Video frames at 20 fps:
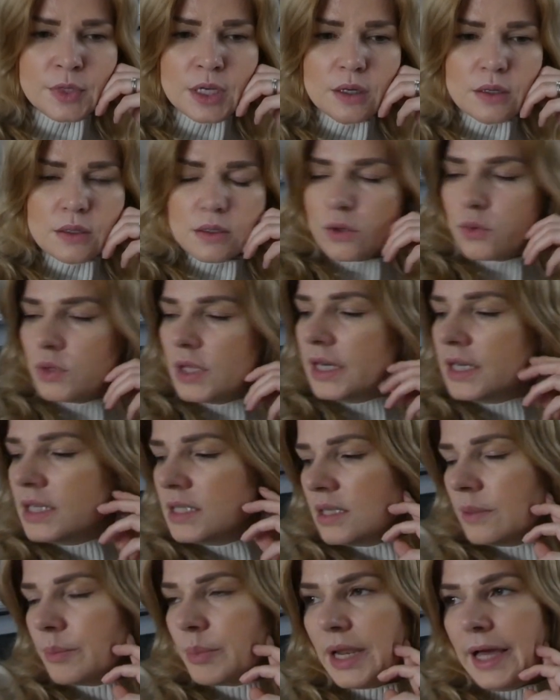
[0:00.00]
So that
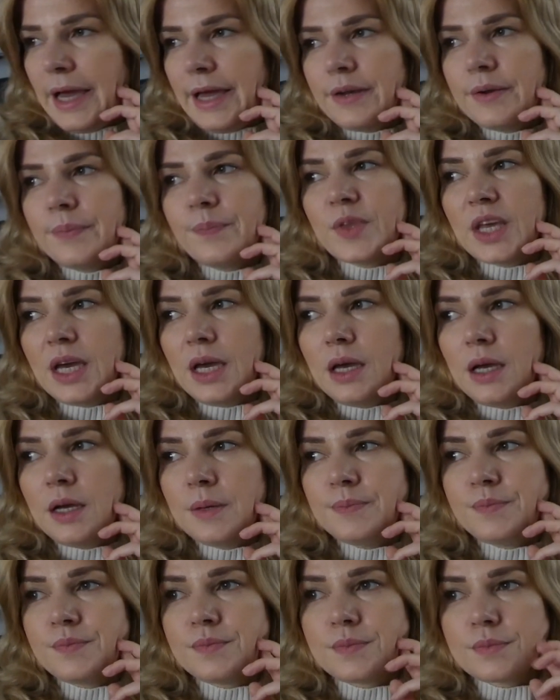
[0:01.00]
is the plan.
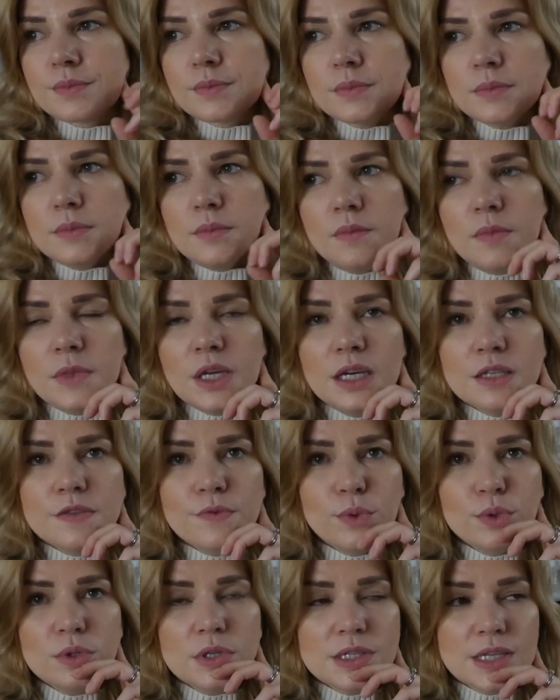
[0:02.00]
As
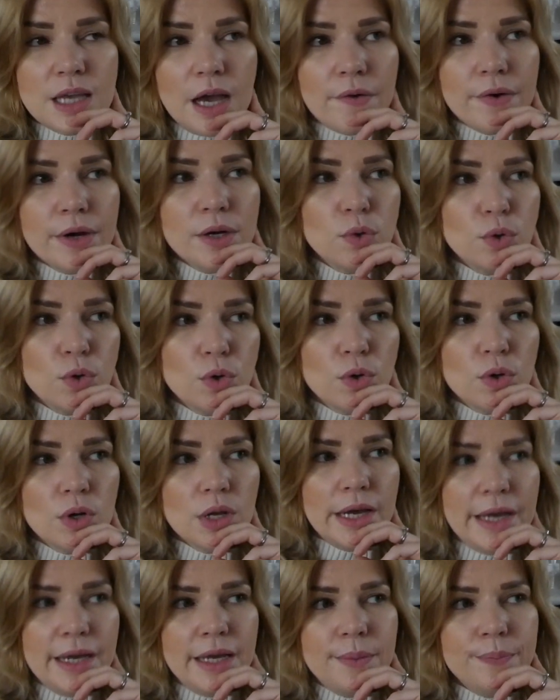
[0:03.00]
for the Zara haul,
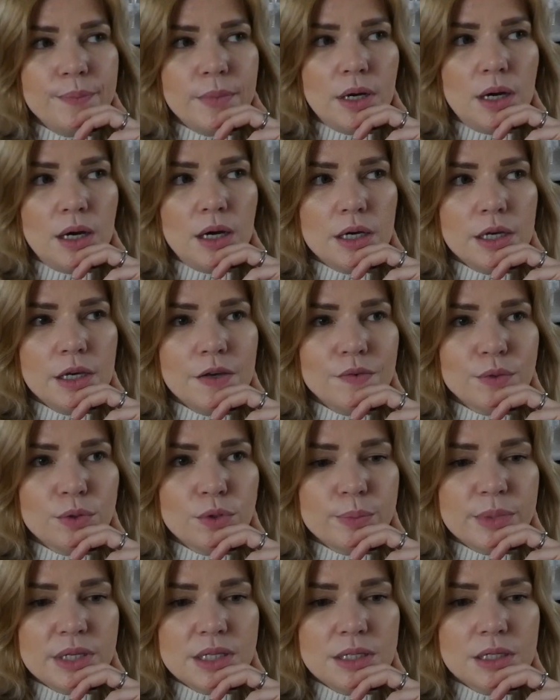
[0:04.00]
I have
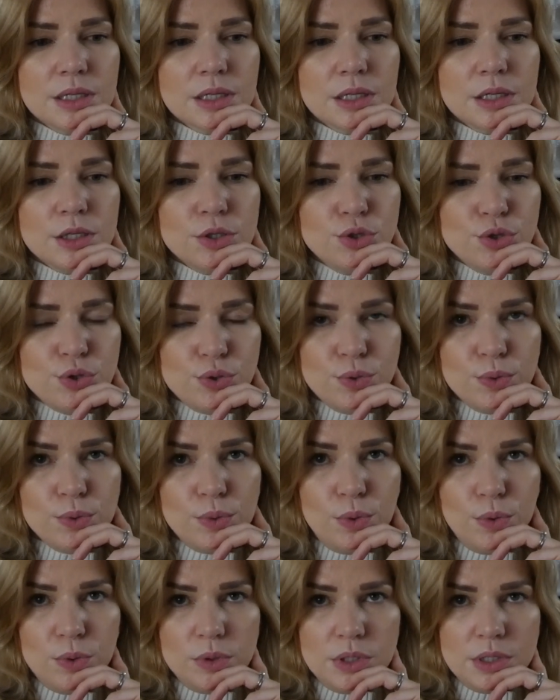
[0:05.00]
got basically two
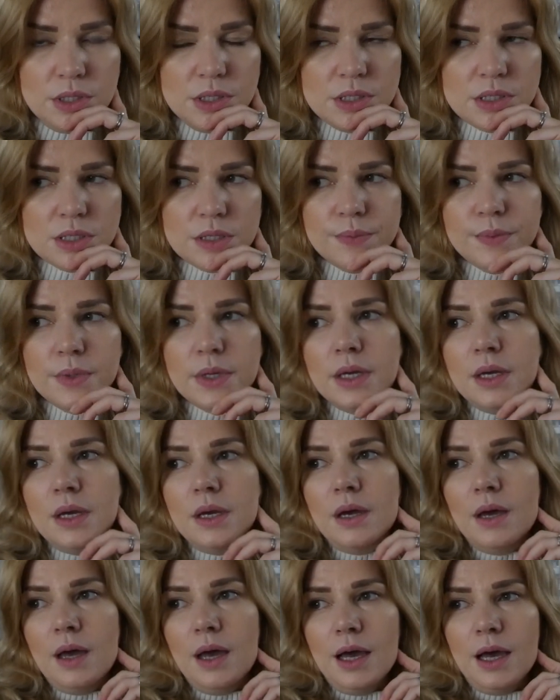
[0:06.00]
orders,
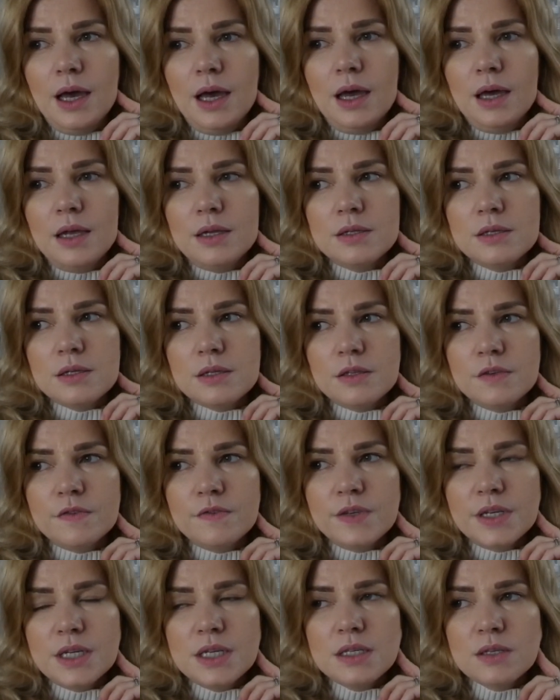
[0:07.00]
and the
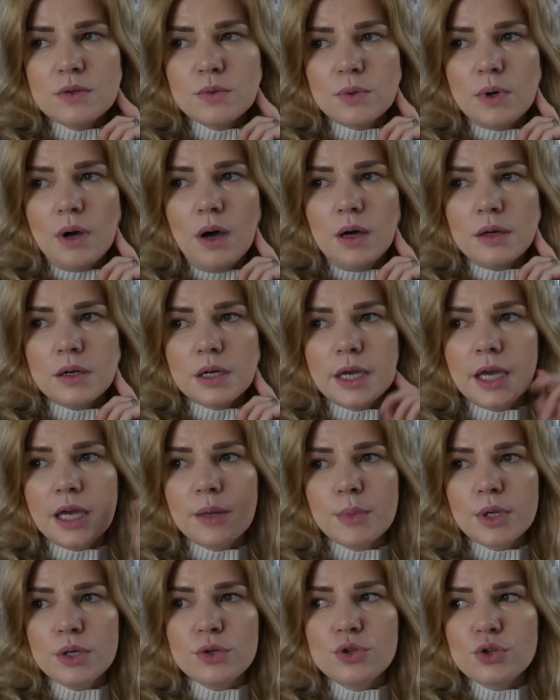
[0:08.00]
first one
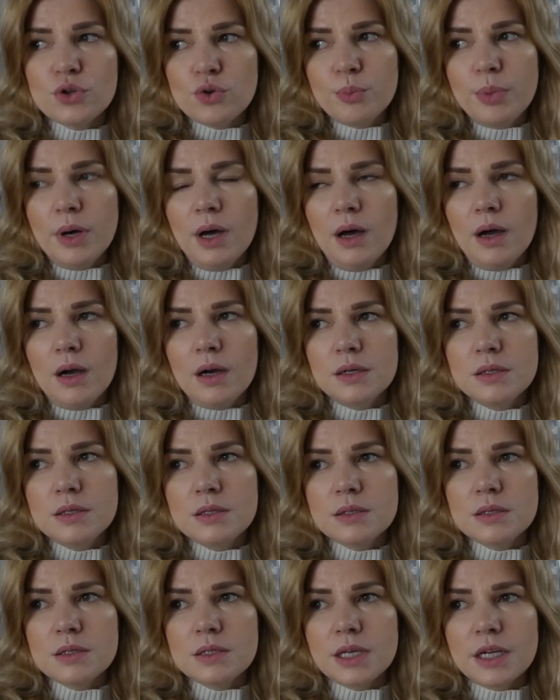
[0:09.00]
came in two
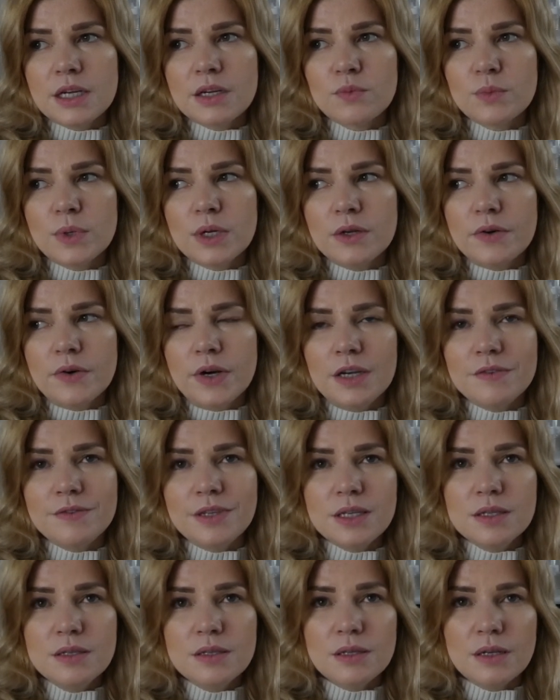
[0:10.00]
parts. The second one arrived
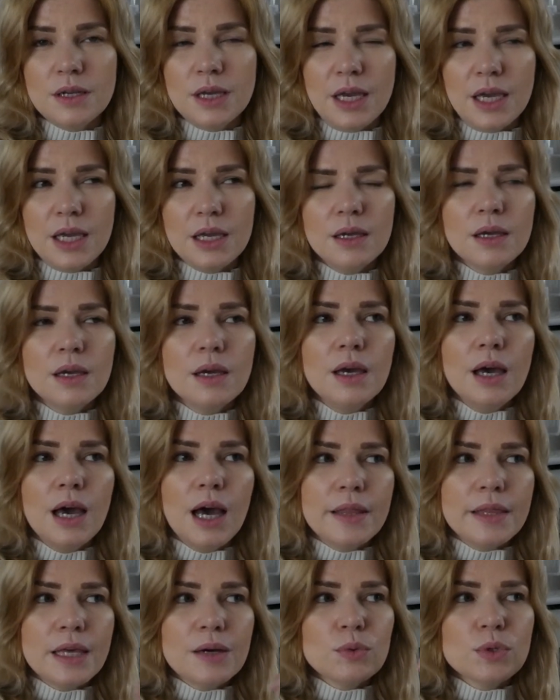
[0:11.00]
yesterday,
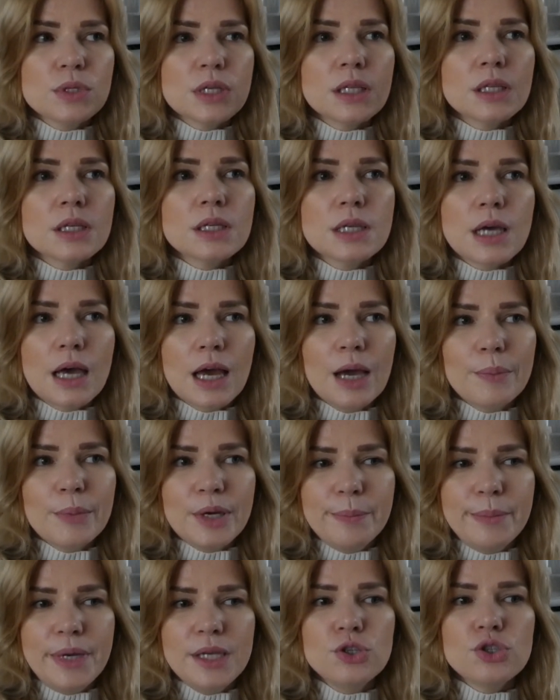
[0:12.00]
and that was at the time I
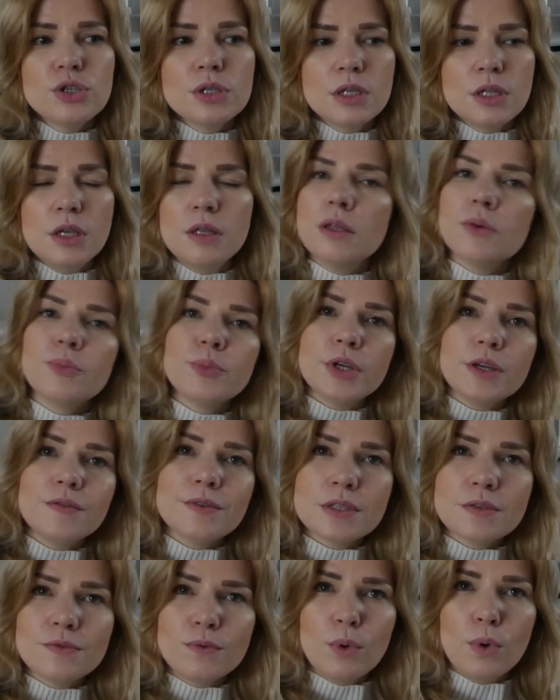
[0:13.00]
mentioned it in the
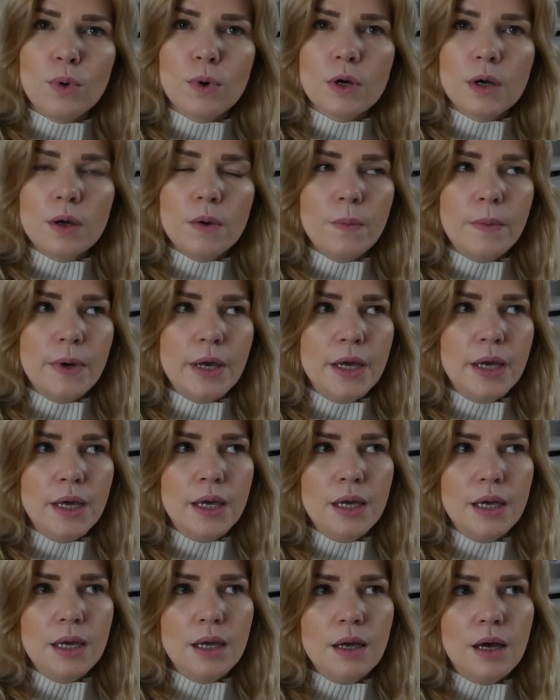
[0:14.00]
previous vlog,
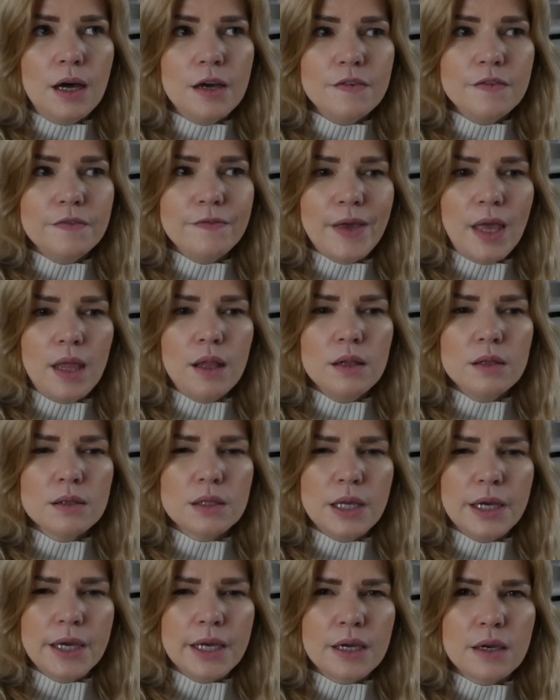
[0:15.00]
where I felt
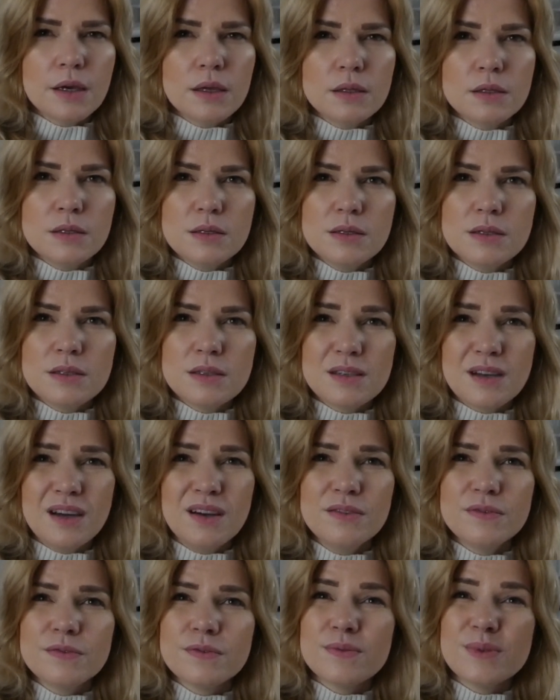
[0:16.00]
like the
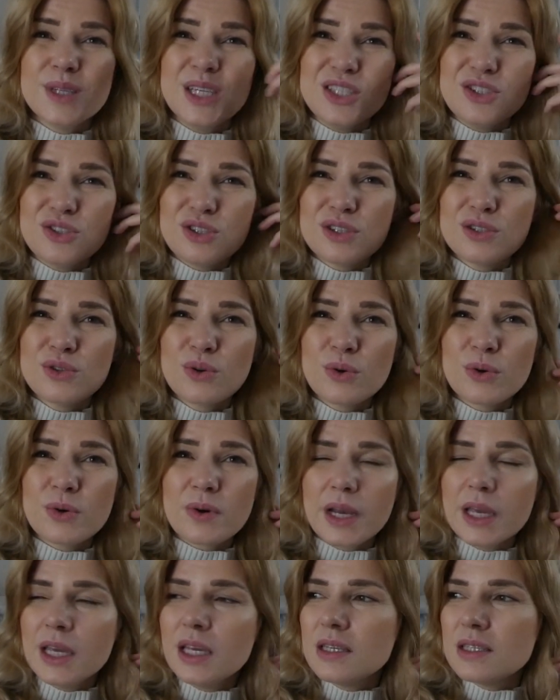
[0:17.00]
stuff is just not
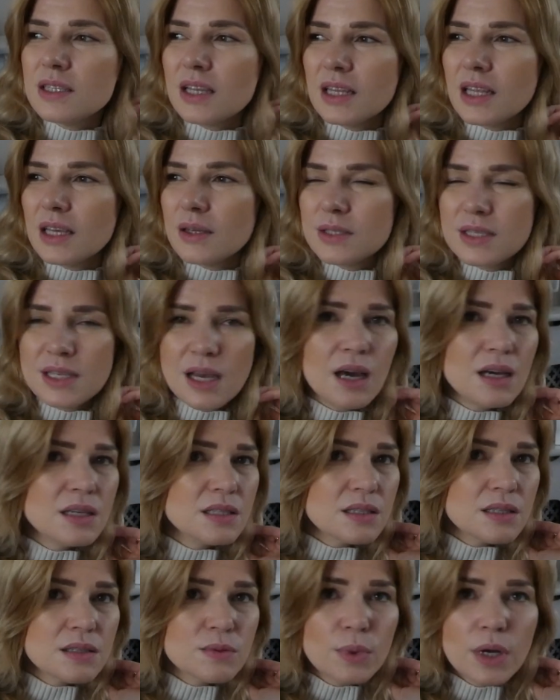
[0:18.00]
great, that
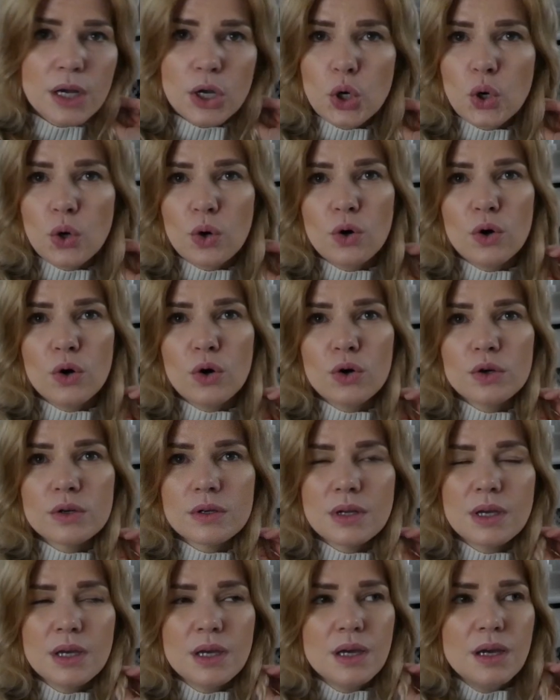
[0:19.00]
sizes were
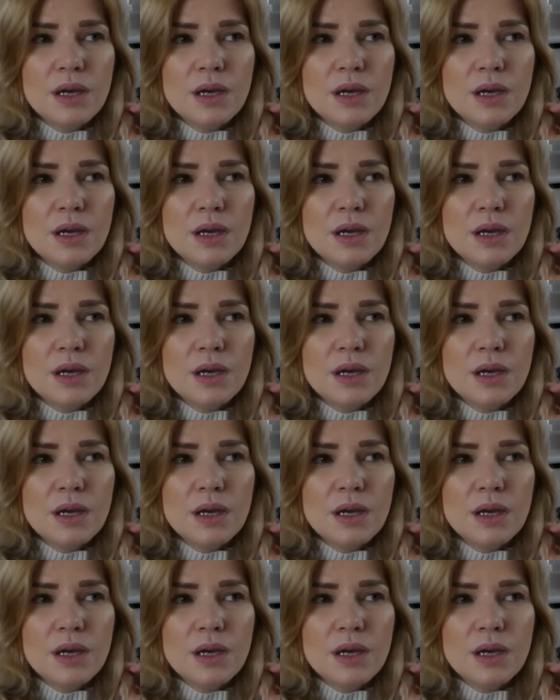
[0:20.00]
gone,